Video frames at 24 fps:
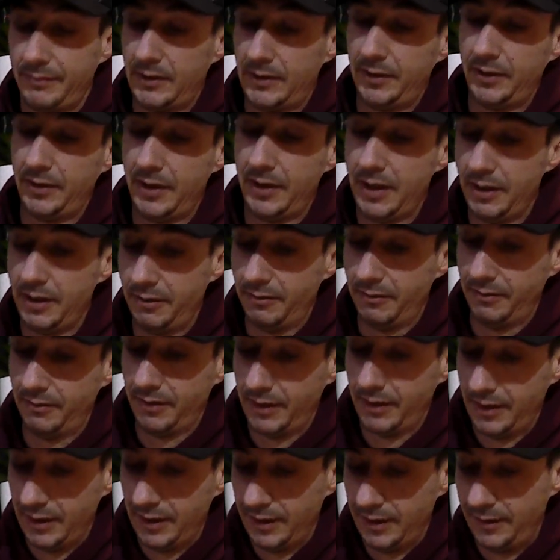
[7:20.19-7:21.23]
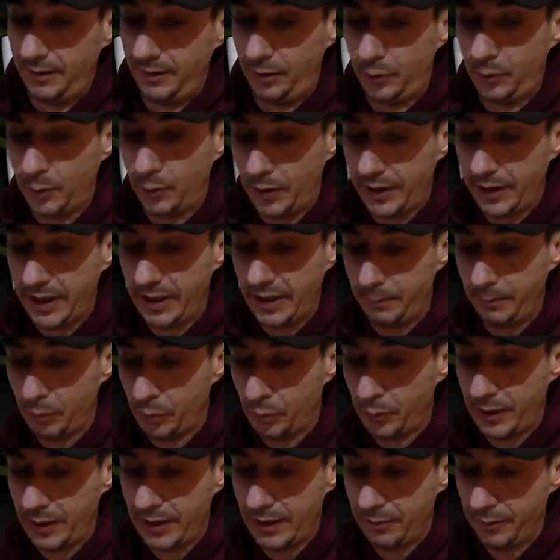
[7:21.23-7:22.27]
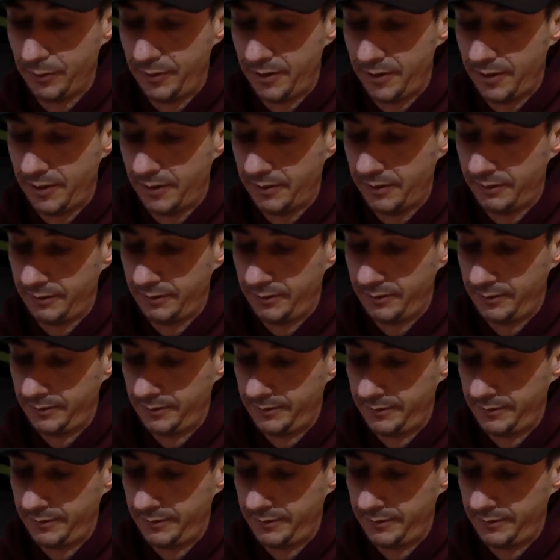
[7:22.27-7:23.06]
I don't know, do I get it bored out or not?